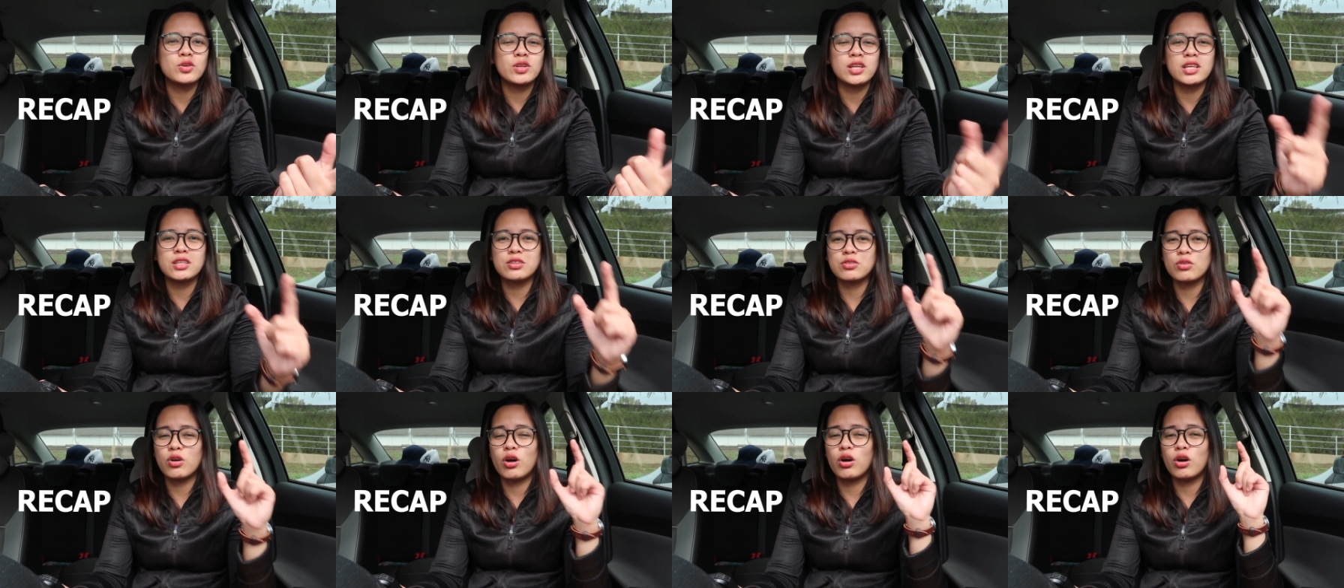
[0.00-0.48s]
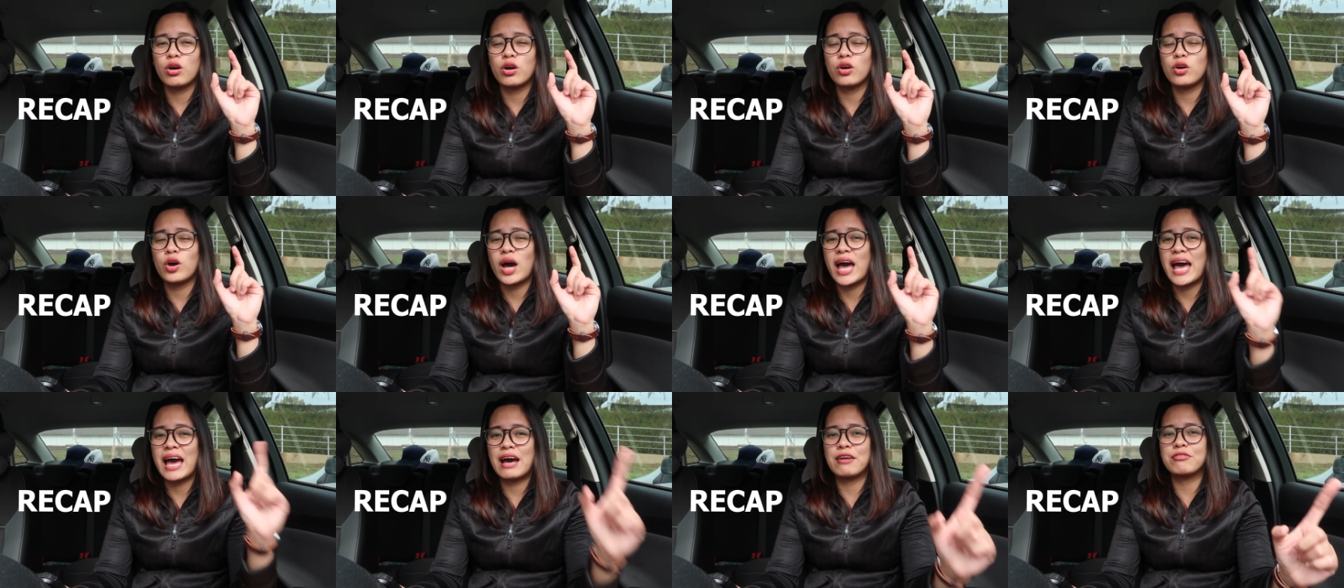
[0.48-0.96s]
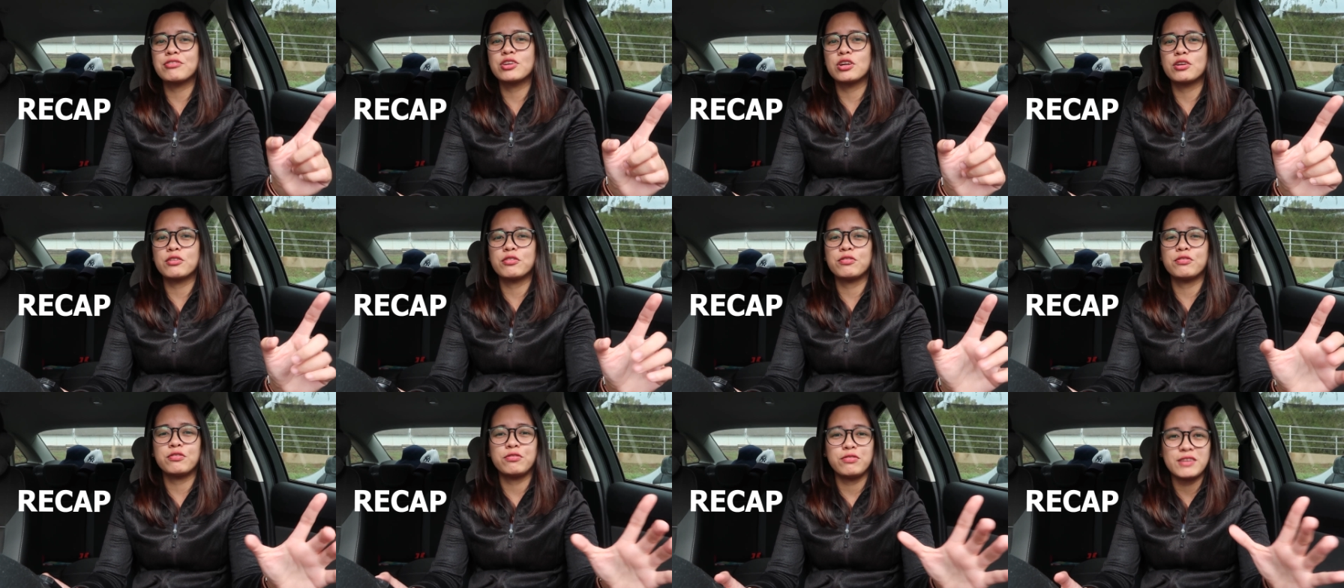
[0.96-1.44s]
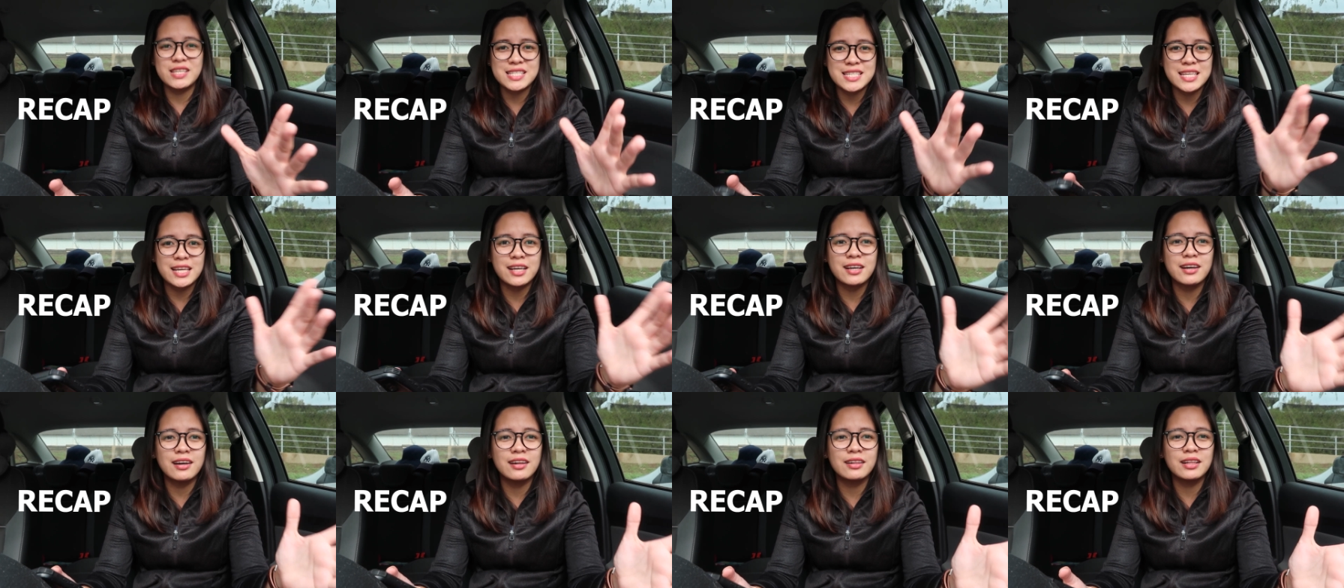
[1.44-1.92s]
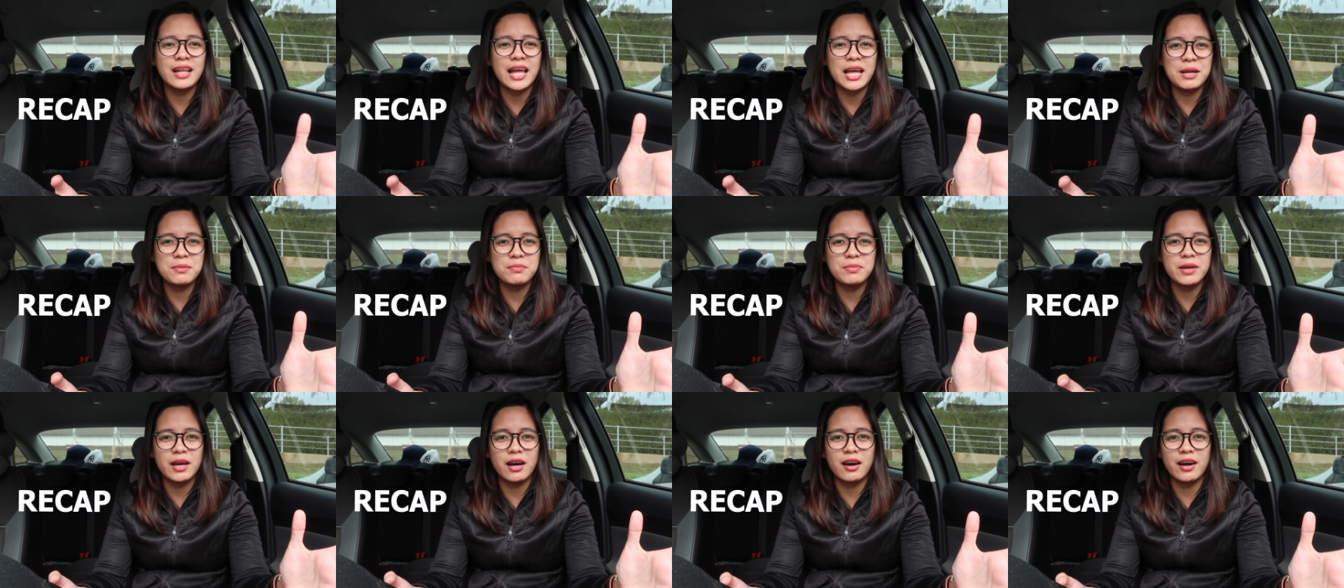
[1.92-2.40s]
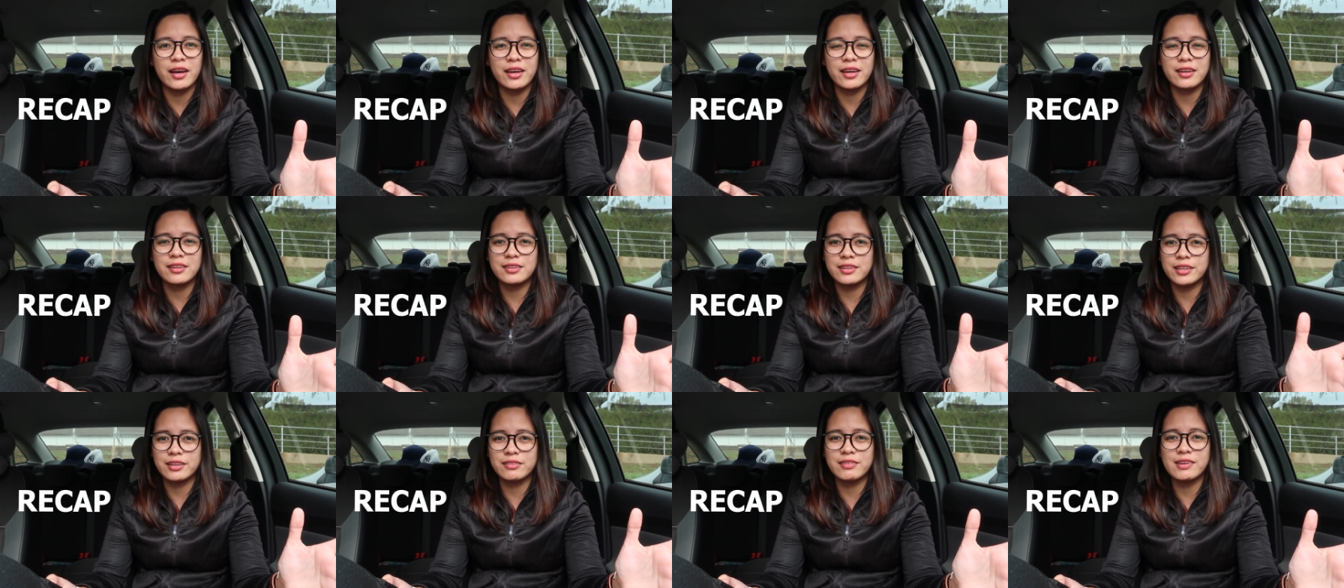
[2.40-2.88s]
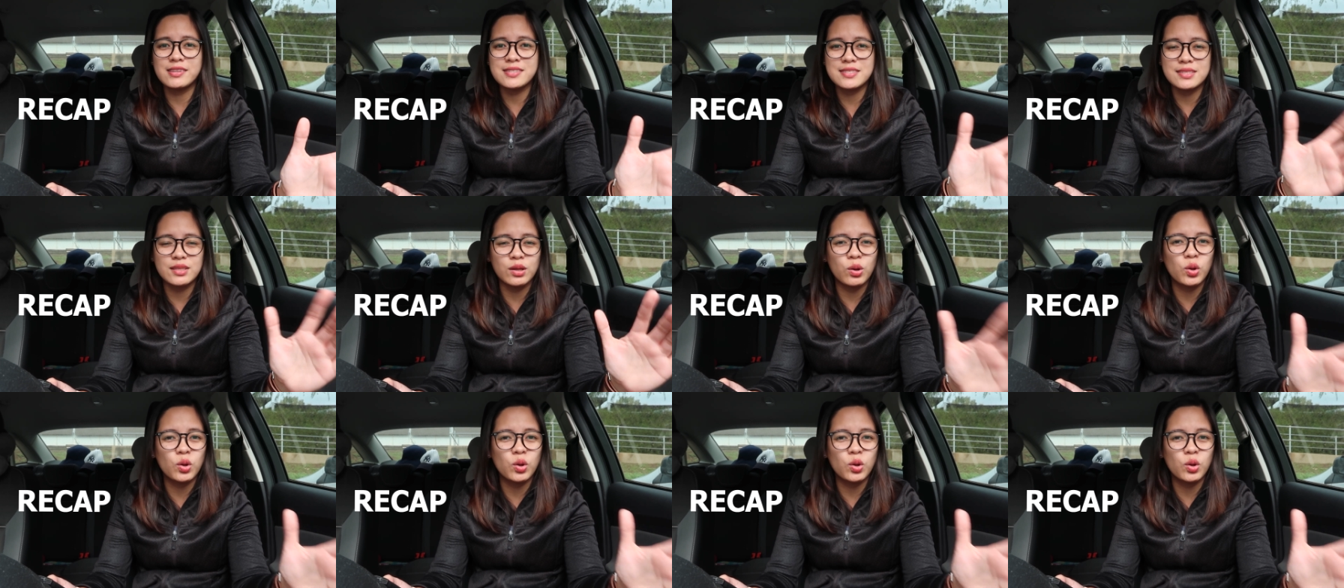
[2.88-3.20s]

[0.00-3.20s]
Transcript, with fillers: you need to have your physical NBI clearance,